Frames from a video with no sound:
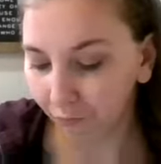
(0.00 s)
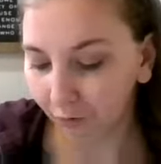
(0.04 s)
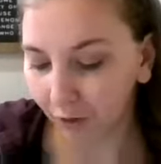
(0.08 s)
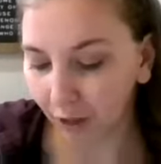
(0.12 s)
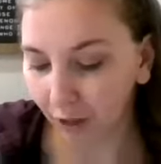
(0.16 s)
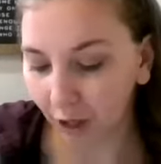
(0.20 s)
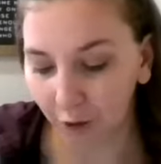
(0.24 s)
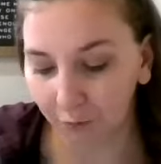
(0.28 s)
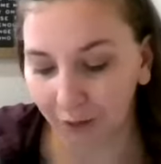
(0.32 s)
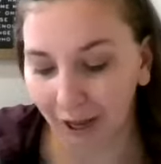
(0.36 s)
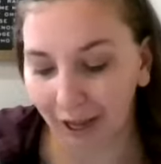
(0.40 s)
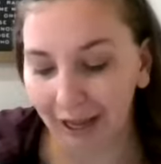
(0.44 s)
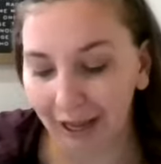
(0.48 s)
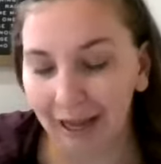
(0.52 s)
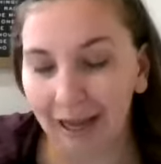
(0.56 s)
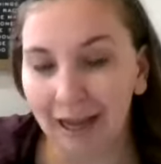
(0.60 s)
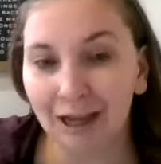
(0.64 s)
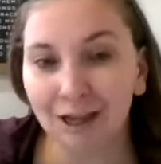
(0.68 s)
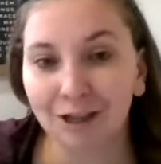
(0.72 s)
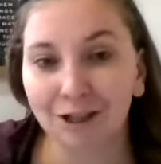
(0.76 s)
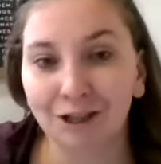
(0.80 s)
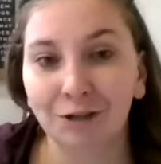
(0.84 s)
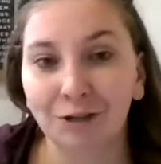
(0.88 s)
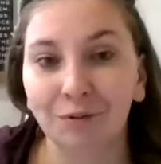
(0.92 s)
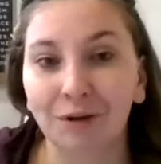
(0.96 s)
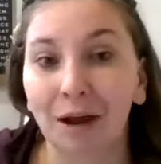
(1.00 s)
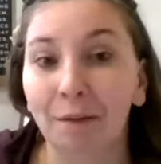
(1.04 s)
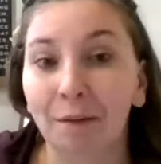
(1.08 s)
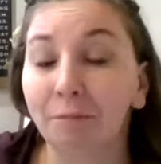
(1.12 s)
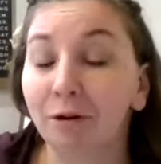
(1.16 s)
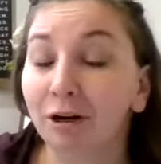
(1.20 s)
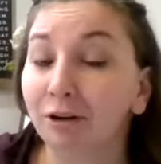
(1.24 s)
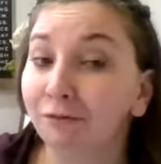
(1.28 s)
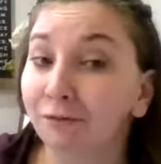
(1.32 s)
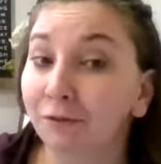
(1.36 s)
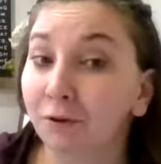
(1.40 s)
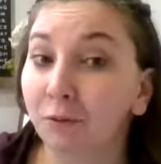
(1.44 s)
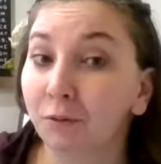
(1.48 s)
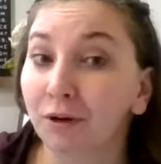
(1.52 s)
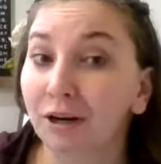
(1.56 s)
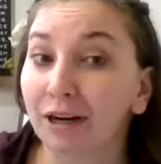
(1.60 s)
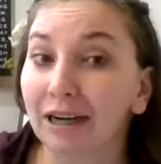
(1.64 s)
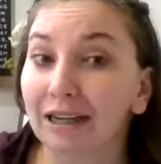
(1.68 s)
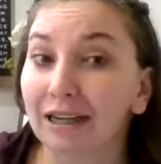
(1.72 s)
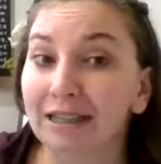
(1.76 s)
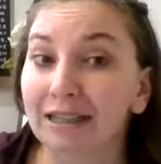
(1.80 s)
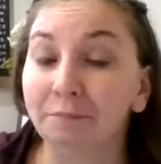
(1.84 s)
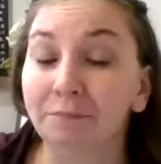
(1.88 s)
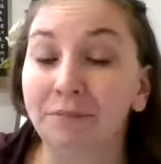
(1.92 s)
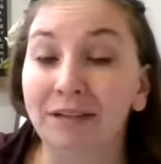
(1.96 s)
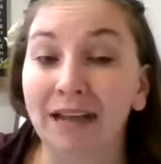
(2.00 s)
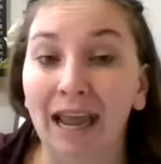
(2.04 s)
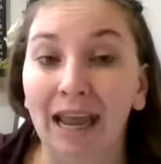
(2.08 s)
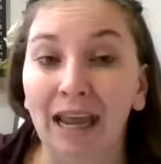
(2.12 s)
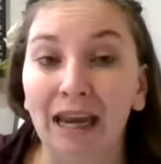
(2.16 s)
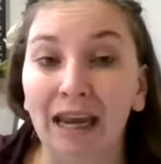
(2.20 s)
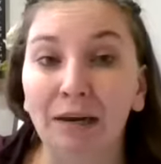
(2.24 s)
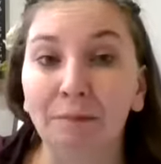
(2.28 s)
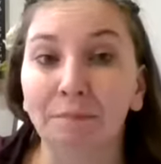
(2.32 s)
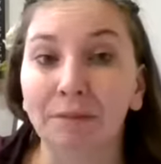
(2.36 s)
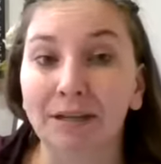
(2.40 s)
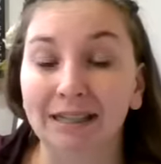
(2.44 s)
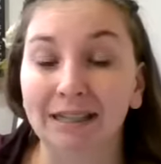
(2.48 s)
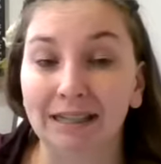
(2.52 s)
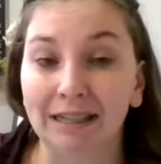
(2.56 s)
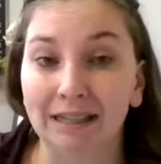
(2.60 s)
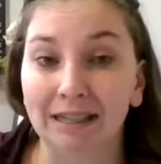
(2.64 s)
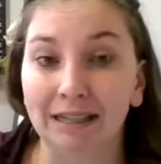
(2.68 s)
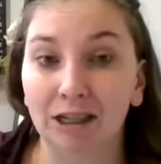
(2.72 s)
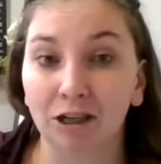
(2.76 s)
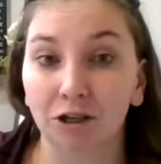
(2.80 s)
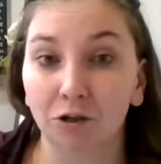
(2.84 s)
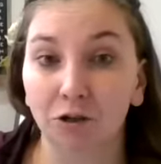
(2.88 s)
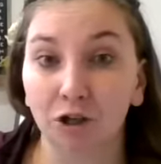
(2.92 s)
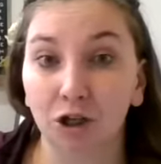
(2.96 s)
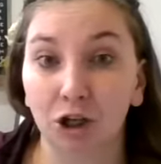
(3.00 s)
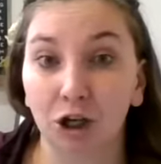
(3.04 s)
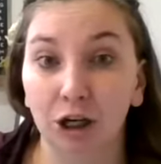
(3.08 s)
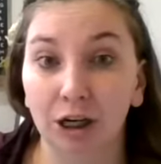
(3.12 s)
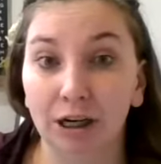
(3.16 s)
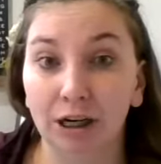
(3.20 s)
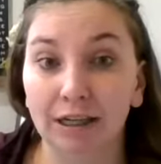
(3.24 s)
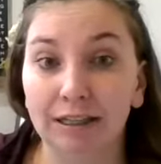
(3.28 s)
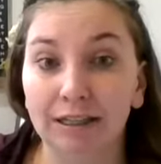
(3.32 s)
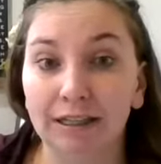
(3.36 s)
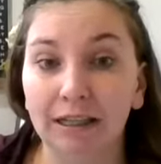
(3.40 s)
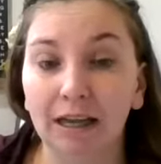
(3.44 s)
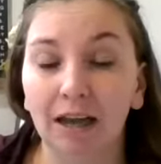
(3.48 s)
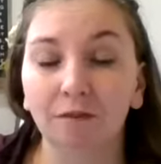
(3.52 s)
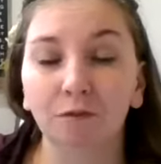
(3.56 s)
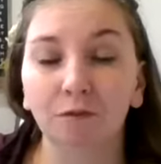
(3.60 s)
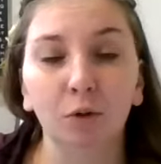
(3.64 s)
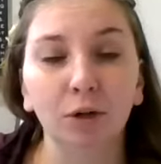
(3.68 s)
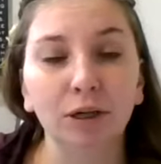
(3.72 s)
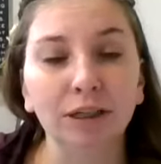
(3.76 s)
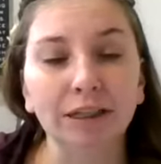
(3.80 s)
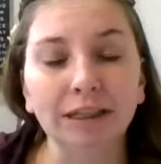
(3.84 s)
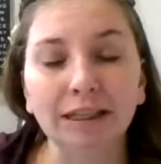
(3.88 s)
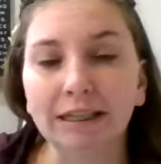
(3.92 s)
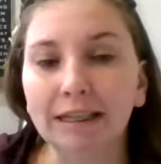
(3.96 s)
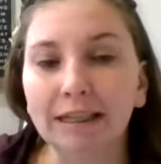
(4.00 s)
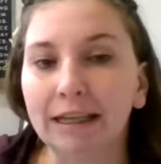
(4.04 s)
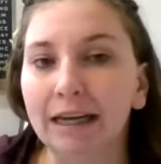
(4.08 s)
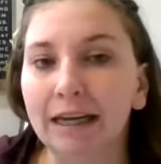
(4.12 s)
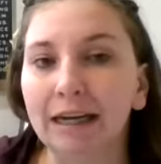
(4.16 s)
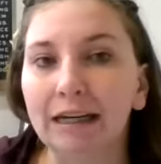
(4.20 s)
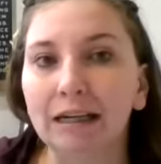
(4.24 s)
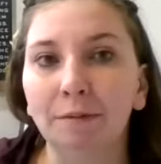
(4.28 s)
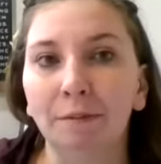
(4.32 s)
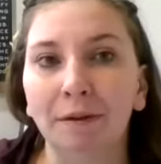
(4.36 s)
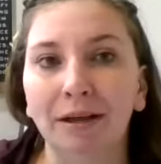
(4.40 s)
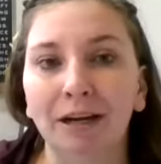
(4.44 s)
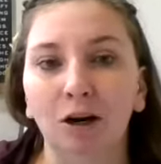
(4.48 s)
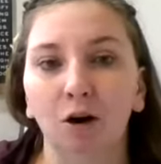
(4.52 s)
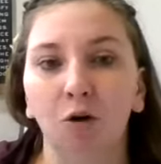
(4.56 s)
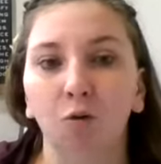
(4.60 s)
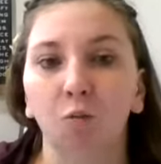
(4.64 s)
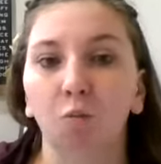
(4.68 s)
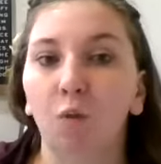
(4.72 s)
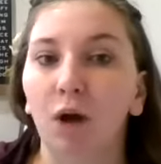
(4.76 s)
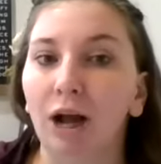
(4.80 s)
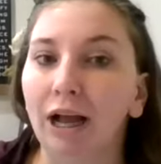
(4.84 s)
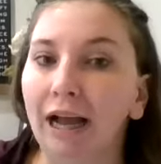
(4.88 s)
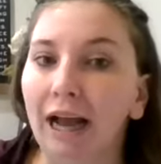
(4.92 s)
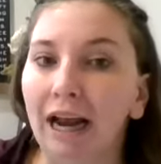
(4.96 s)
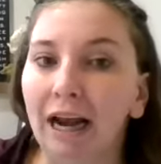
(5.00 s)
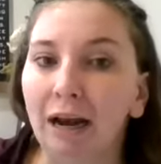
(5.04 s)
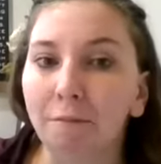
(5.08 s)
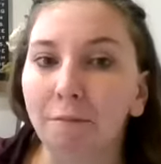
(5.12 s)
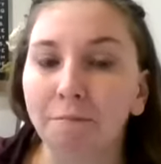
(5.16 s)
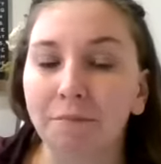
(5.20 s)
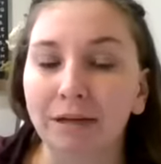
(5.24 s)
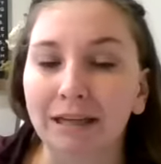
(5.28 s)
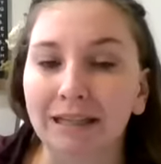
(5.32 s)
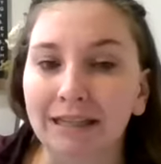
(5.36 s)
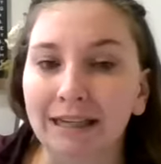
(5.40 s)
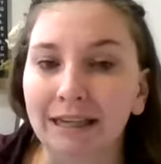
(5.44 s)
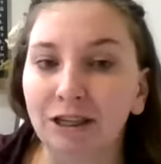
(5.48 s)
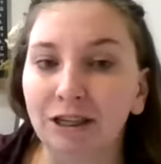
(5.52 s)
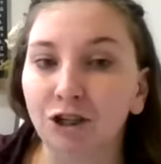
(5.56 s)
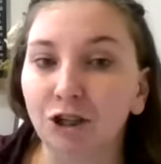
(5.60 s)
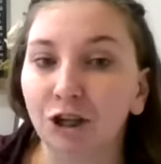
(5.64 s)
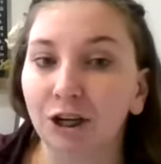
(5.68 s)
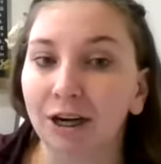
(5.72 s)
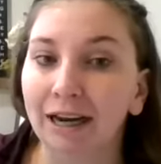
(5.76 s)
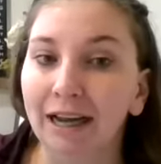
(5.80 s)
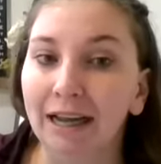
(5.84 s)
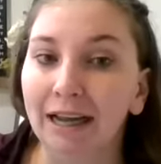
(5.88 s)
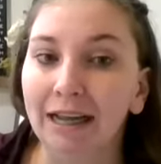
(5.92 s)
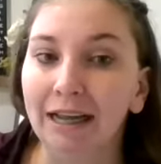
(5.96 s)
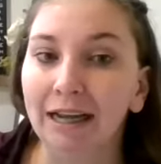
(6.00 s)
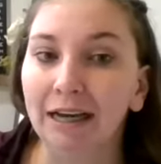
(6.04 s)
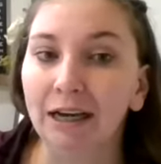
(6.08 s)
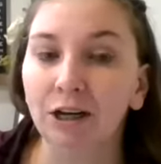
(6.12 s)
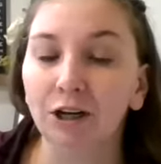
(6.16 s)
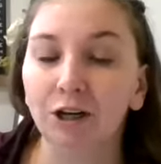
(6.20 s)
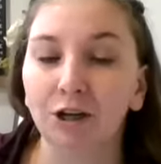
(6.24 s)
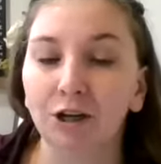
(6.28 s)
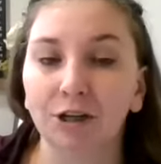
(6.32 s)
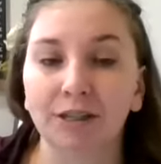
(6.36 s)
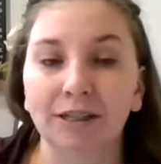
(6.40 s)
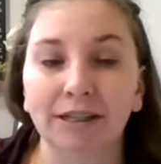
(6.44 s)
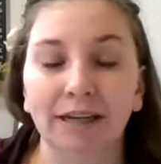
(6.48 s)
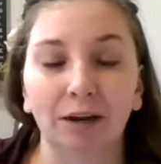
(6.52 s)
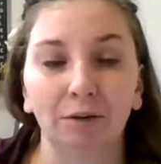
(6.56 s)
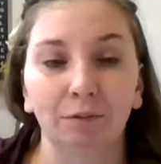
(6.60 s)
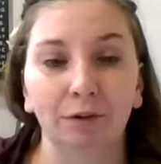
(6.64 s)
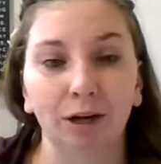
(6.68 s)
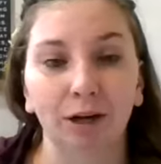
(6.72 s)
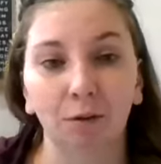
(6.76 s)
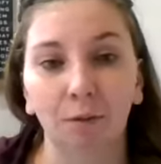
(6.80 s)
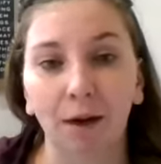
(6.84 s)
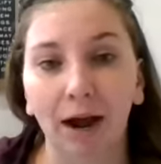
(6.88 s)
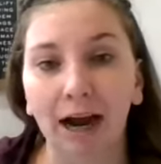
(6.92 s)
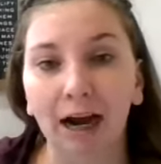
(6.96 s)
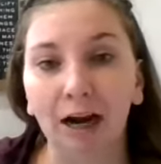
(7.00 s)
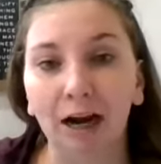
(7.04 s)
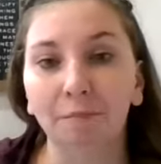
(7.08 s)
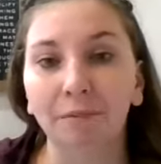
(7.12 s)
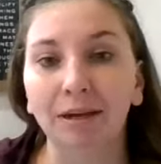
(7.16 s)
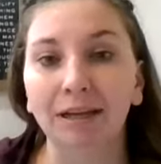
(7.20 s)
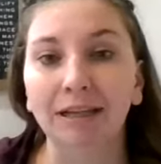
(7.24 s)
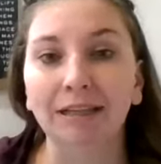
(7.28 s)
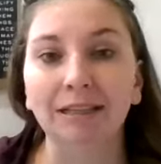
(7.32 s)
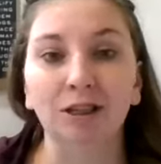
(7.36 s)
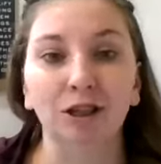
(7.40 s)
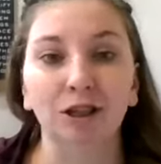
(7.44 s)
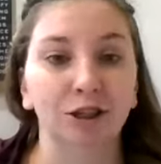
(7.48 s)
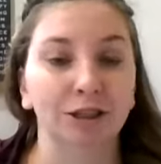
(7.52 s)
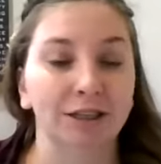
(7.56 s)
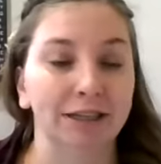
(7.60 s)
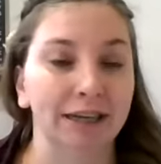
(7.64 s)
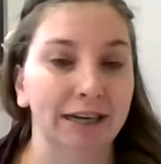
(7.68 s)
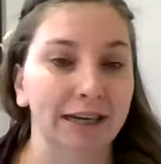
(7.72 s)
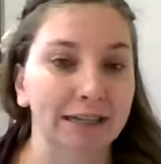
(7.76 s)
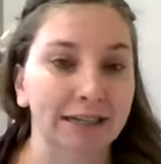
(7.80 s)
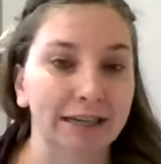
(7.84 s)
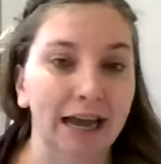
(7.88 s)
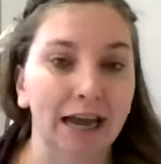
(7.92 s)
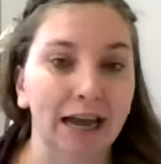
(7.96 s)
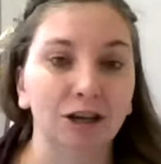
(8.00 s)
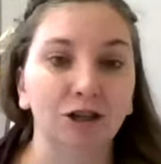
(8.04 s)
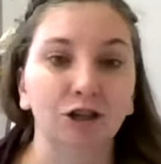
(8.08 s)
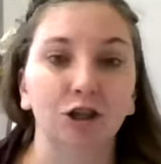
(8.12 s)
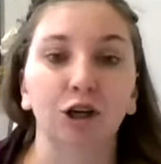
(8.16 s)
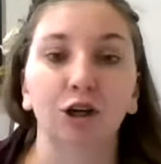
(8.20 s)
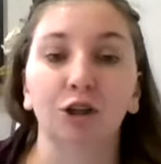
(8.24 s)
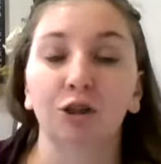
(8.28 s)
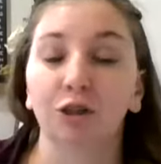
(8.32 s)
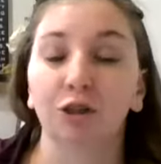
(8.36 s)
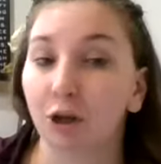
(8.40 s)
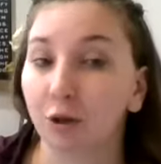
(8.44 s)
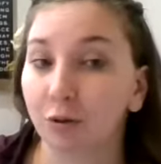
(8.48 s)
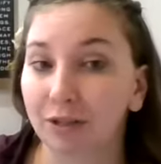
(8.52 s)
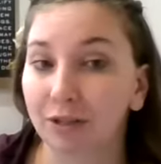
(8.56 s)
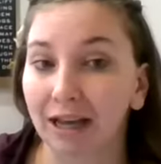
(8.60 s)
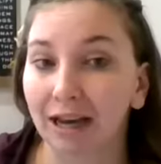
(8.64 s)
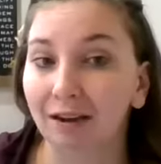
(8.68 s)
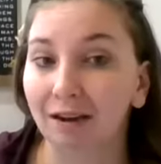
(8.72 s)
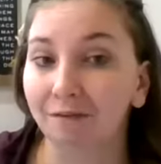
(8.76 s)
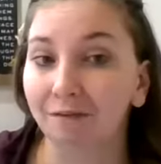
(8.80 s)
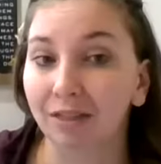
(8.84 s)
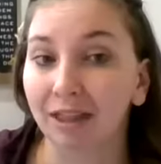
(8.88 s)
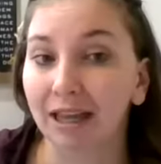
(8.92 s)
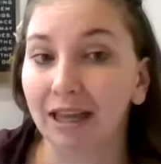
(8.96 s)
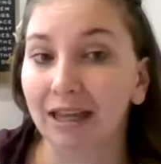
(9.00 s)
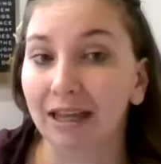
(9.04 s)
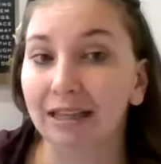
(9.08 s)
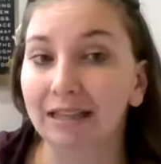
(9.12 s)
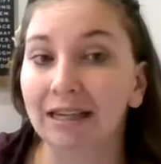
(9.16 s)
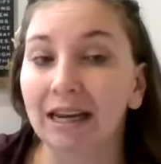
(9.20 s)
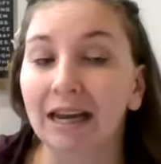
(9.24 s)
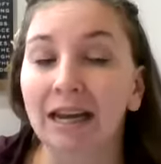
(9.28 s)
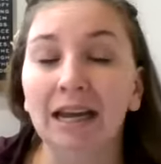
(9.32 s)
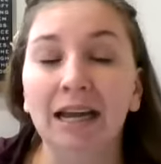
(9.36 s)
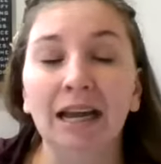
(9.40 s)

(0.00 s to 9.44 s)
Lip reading: Okay, so number 4 is obtain business insurance. Of course, this is going to depend on what kind of business you're in, your state requirements, your state stature, those kind of things.